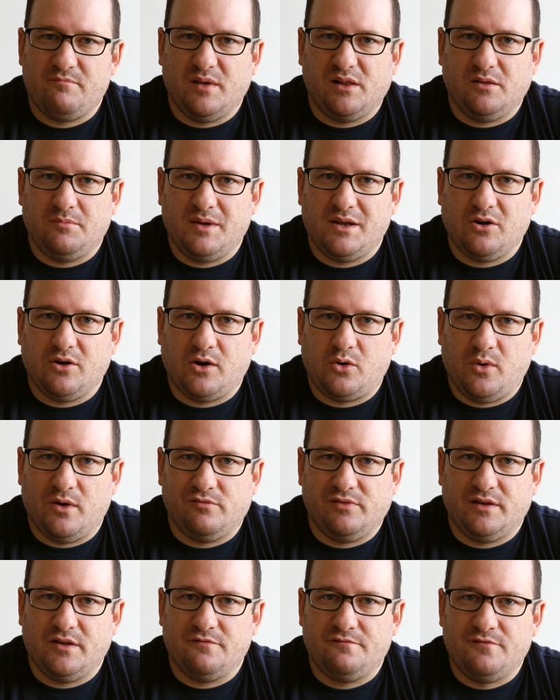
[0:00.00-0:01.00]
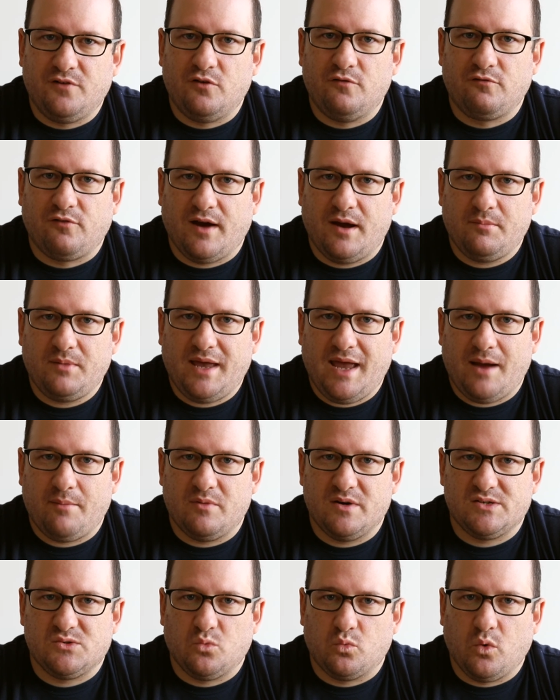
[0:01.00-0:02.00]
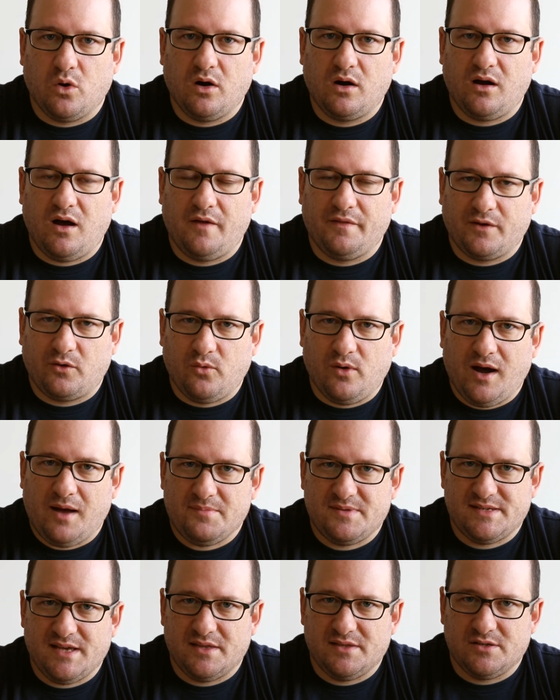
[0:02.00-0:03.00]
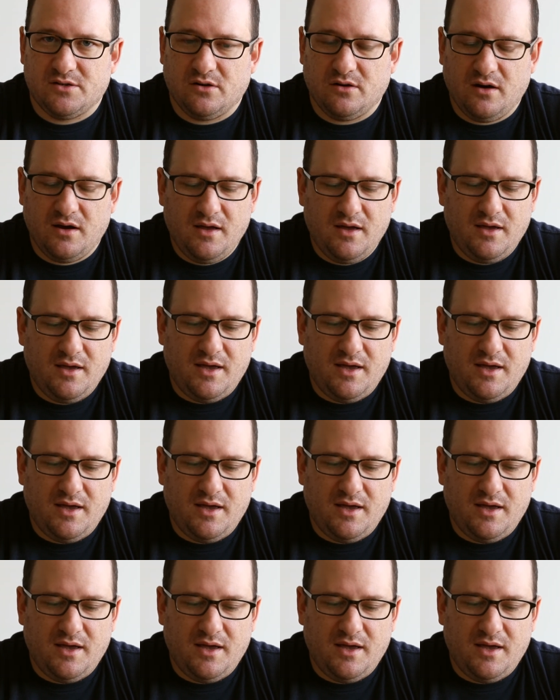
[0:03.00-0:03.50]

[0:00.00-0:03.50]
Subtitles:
millimeter equivalent full frame cameras work on the crop sensor,